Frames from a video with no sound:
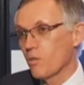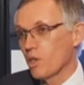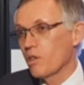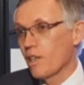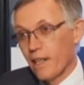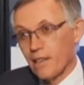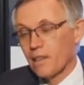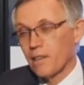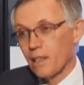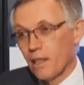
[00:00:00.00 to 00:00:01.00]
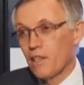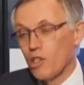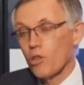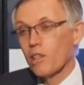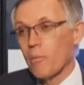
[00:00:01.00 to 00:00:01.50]
We know that that
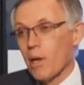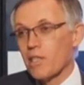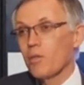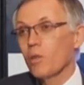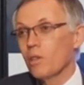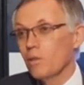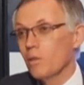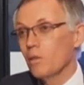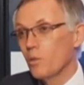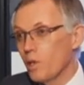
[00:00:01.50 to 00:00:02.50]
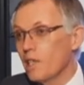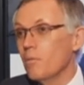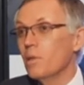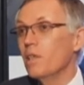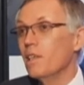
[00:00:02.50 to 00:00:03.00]
additional capacity will
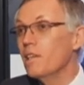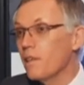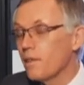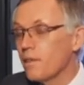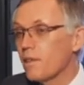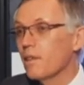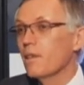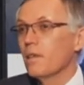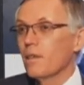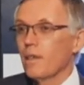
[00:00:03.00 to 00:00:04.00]
really be needed, hmm.